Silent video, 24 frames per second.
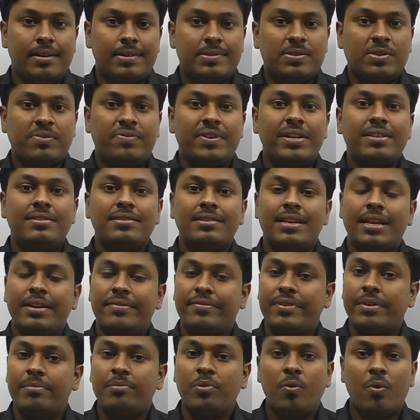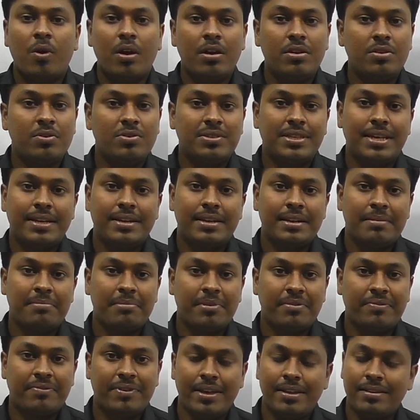So friends, let we move on to set
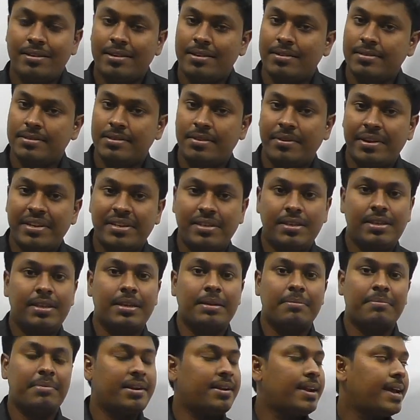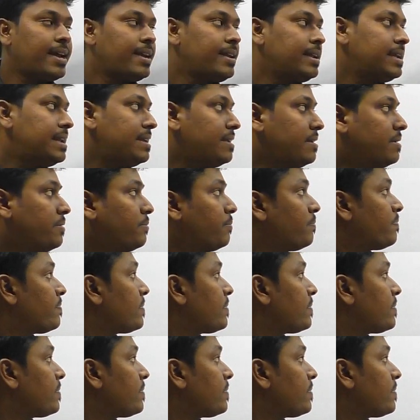number 5, that is question number 19.